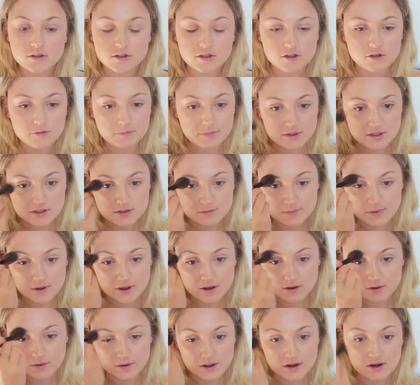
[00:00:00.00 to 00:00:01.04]
Cupid's
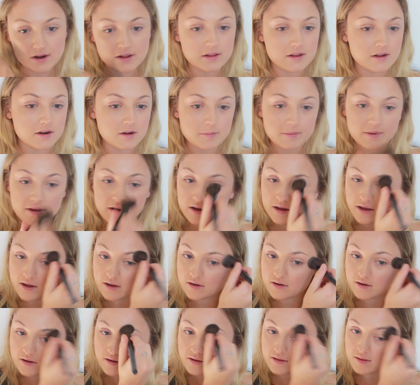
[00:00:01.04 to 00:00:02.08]
bow, and a little bit
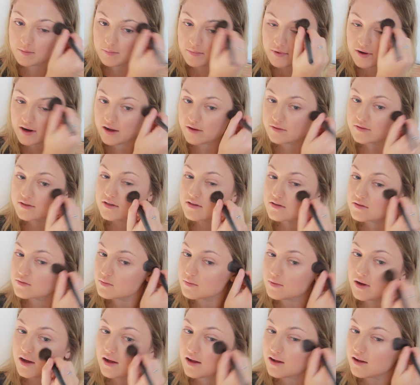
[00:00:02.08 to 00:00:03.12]
under the brows as
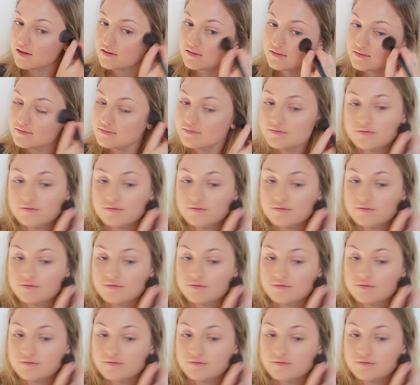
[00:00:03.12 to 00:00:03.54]
well.